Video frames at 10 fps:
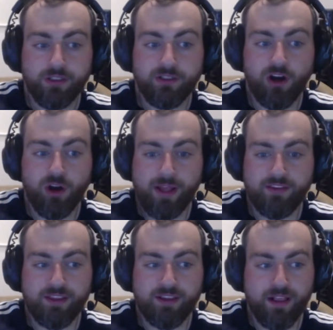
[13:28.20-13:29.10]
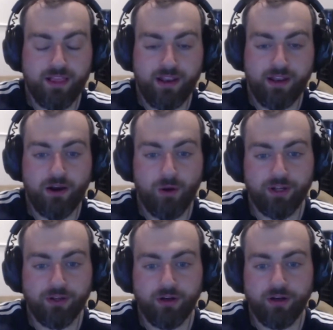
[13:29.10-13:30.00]
comments and things like that, like, oh my
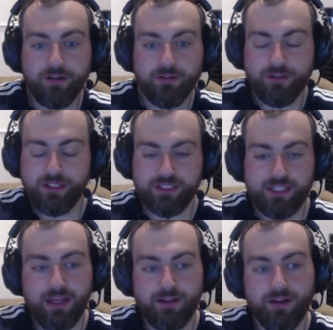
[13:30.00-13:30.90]
God, things like that.